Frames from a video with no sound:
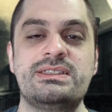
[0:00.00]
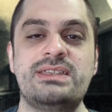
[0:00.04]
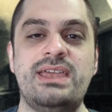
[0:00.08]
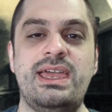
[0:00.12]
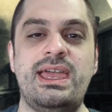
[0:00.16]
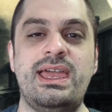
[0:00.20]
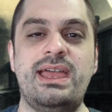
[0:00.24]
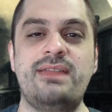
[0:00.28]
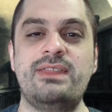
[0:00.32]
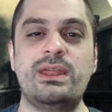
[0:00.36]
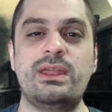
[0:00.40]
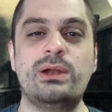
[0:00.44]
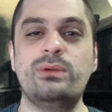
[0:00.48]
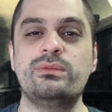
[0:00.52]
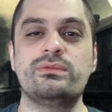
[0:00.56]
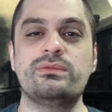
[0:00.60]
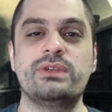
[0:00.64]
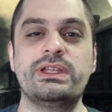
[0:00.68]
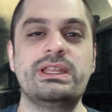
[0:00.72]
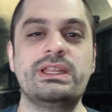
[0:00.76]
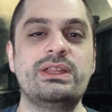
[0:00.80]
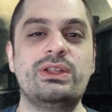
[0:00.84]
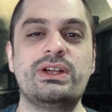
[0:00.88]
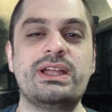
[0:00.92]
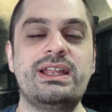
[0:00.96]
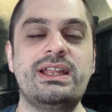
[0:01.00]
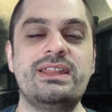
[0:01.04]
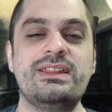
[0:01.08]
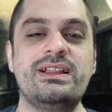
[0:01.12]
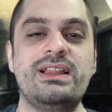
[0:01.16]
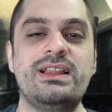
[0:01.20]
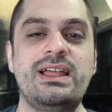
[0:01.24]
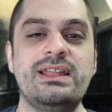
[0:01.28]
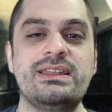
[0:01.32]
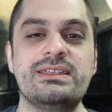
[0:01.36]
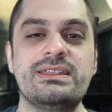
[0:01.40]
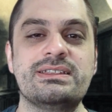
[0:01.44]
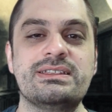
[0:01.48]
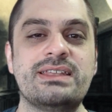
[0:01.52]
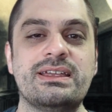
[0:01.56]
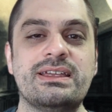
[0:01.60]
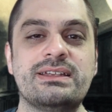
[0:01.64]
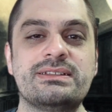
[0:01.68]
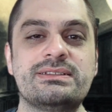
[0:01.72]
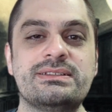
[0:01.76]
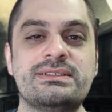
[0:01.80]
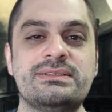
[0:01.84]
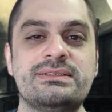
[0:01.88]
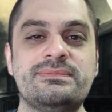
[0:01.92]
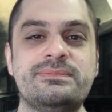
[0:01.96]
and they don't really look anything like these
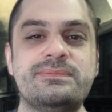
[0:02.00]
things.